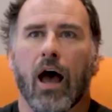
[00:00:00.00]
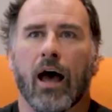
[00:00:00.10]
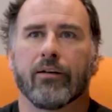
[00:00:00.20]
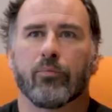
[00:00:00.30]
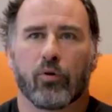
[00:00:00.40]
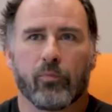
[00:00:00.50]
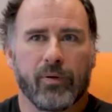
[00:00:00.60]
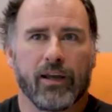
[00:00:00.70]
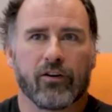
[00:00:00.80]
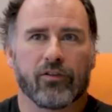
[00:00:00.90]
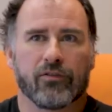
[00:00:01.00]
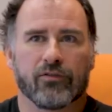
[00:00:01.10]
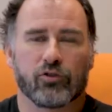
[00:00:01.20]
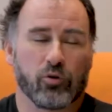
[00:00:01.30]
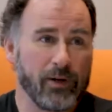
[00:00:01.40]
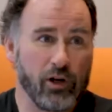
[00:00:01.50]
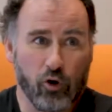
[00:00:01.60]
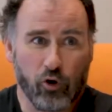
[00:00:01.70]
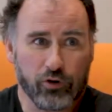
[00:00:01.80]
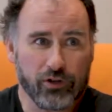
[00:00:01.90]
And PubPeer should be
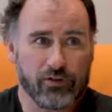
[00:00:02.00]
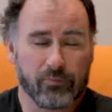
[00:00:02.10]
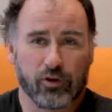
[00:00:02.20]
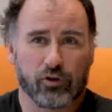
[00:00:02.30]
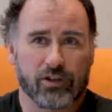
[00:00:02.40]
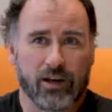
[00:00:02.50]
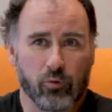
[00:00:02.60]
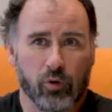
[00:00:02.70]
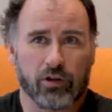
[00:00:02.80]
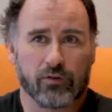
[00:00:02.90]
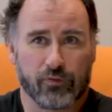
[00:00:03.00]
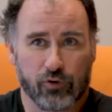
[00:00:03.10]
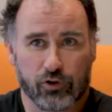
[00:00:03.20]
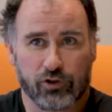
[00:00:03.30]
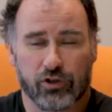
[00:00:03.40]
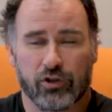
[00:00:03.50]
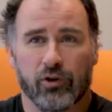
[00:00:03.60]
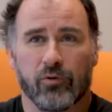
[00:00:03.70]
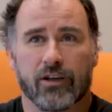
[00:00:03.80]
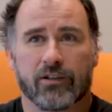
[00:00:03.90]
lauded because they were one of the first to
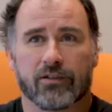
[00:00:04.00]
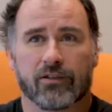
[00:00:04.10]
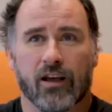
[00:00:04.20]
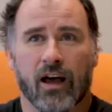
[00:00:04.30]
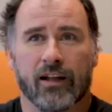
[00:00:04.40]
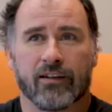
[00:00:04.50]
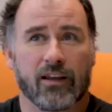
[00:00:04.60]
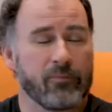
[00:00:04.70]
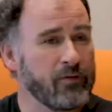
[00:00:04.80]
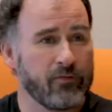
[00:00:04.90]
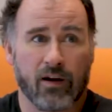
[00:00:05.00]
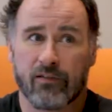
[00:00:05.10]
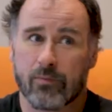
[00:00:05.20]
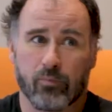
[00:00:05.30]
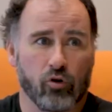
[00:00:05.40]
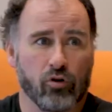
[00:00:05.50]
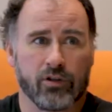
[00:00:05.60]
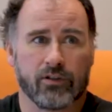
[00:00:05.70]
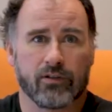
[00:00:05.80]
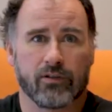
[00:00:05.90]
do this. And they've been very
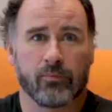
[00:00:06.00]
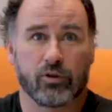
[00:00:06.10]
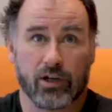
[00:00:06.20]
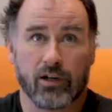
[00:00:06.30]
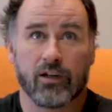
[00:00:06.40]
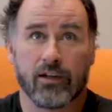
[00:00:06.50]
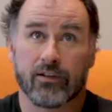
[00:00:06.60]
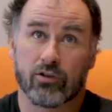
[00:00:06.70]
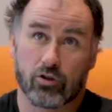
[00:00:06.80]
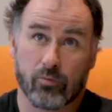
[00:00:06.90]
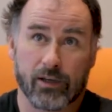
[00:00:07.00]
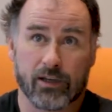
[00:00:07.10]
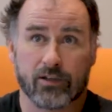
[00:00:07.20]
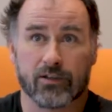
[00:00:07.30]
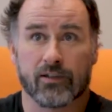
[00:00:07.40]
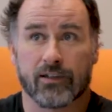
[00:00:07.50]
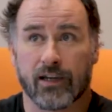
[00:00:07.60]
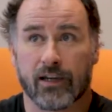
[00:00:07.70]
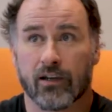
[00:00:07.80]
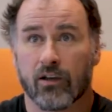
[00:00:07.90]
important, in particularly in some cases, in
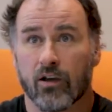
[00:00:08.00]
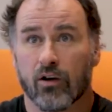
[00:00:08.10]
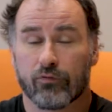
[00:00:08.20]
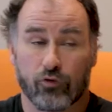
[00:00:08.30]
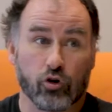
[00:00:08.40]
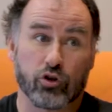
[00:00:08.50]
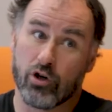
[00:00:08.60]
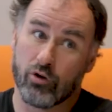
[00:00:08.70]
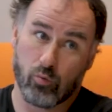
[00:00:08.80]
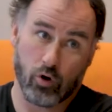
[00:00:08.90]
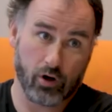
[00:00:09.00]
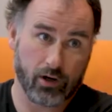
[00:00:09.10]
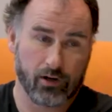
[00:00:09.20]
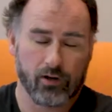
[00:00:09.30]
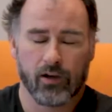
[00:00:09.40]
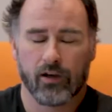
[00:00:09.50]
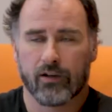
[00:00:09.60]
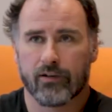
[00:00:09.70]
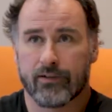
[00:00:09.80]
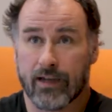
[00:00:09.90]
taking fraudulent work
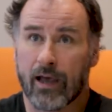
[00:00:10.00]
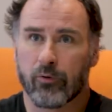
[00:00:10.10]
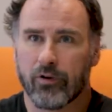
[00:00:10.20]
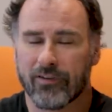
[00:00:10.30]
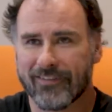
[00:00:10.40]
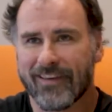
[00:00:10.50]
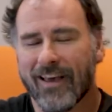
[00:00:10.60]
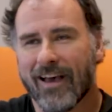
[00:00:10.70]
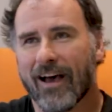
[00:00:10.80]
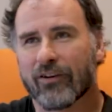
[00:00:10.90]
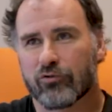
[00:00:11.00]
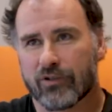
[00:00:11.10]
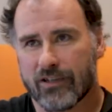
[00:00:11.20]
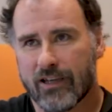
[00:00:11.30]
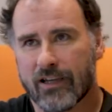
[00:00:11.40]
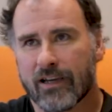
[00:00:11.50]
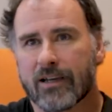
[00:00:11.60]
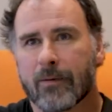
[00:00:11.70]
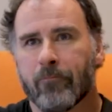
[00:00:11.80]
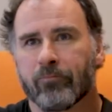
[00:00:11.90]
down and critiquing it.